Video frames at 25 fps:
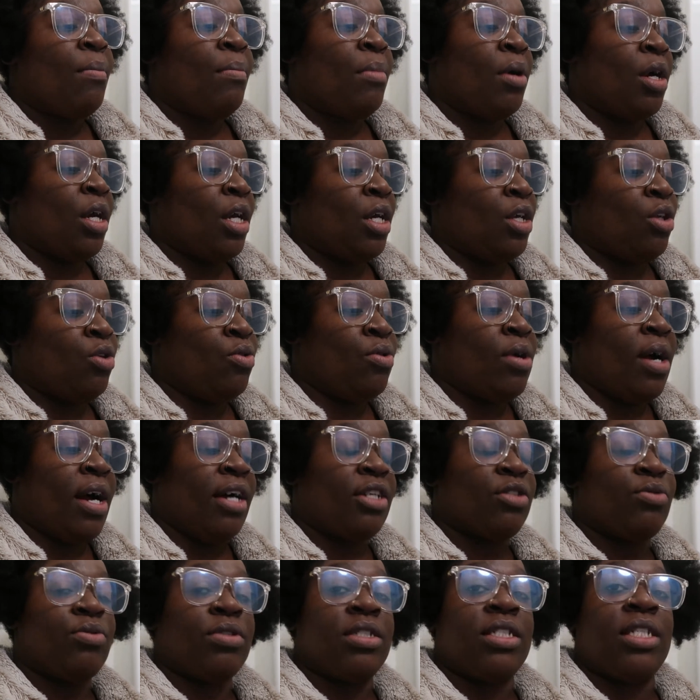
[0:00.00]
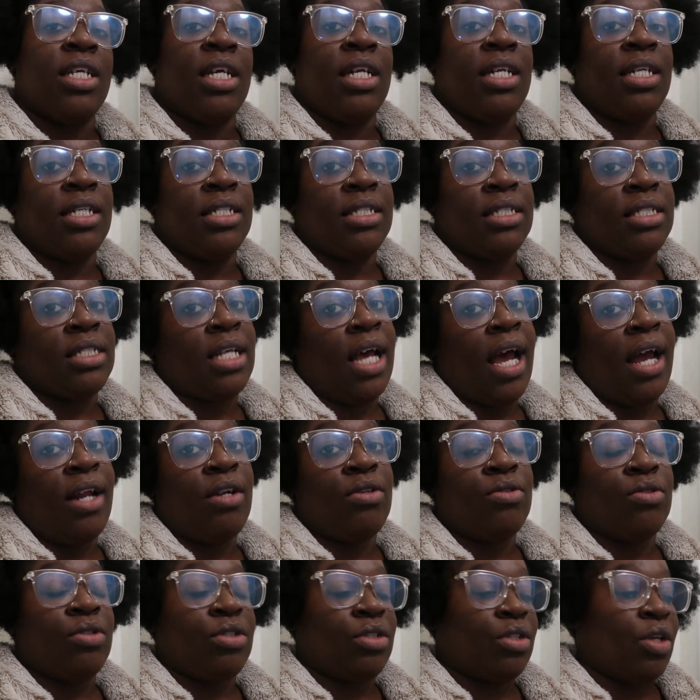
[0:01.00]
But you guys will see it in the
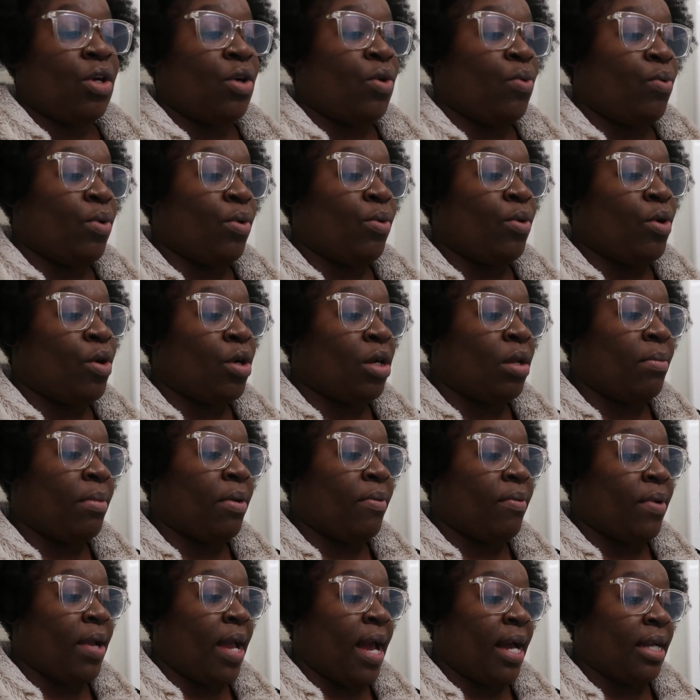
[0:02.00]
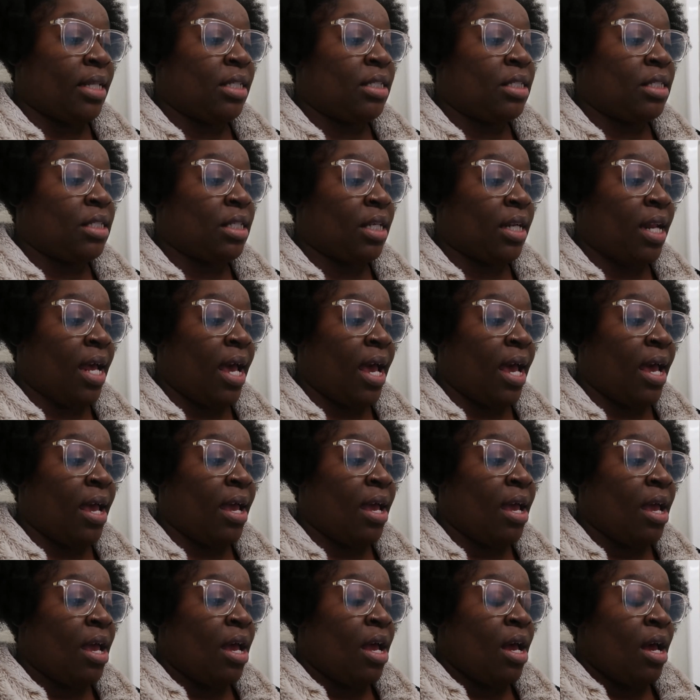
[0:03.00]
title, so we're going to be reacting to
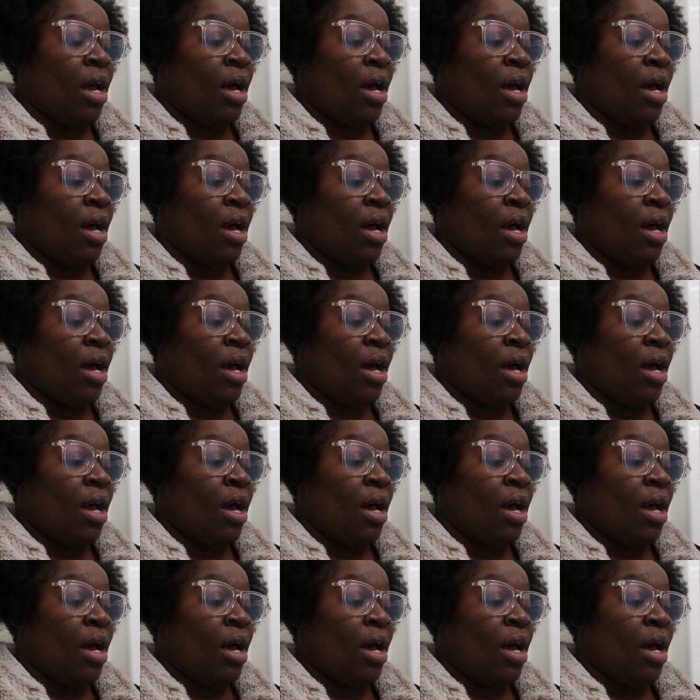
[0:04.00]
that.